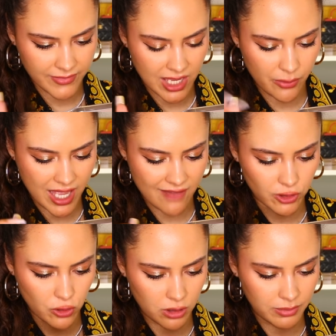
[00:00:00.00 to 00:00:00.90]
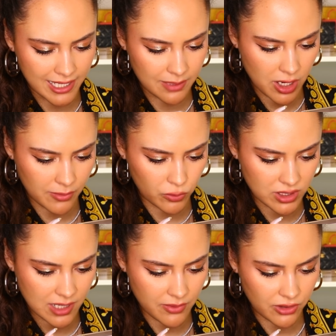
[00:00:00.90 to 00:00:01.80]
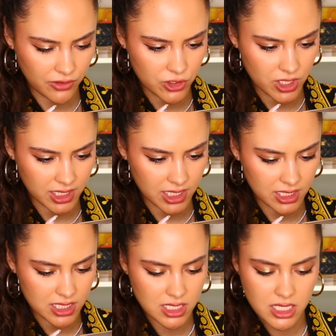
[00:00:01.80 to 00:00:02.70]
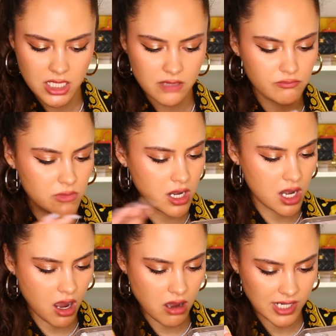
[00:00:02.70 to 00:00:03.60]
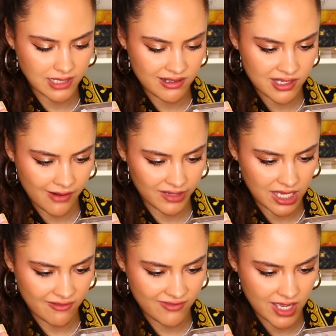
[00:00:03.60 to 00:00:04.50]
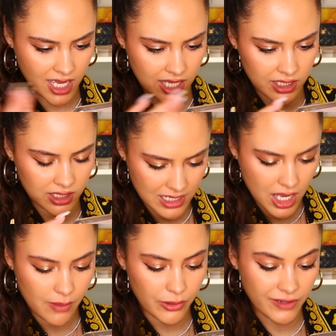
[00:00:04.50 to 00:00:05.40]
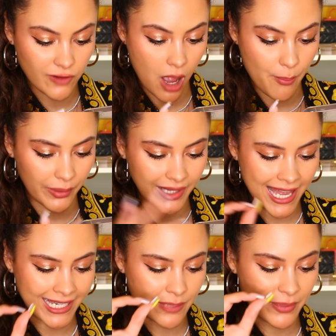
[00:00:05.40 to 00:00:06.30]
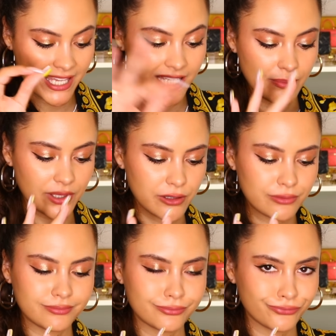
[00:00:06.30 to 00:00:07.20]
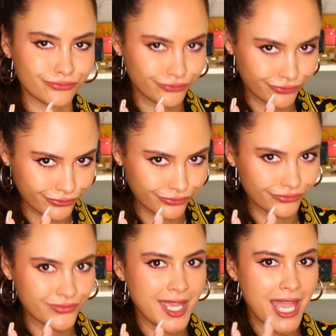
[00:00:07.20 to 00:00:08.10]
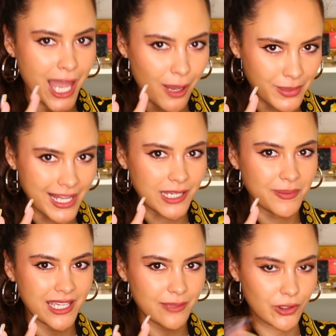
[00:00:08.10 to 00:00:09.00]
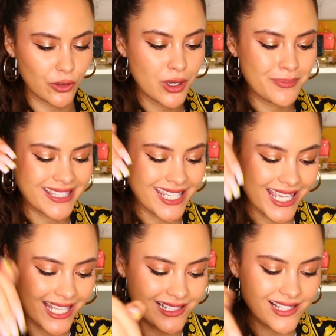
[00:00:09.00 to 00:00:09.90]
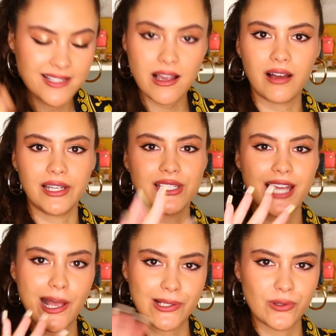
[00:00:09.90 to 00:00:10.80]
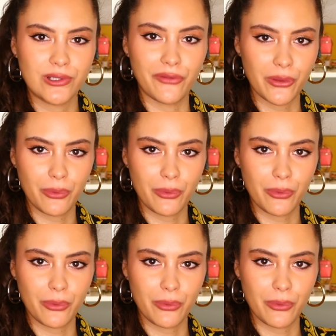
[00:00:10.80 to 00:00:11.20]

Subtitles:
Here we have an all black moment. What's happening on the jacket? Not necessarily a fan, but we've got a black peekaboo. Mm-hmm. A black peekaboo, but the inside has all of the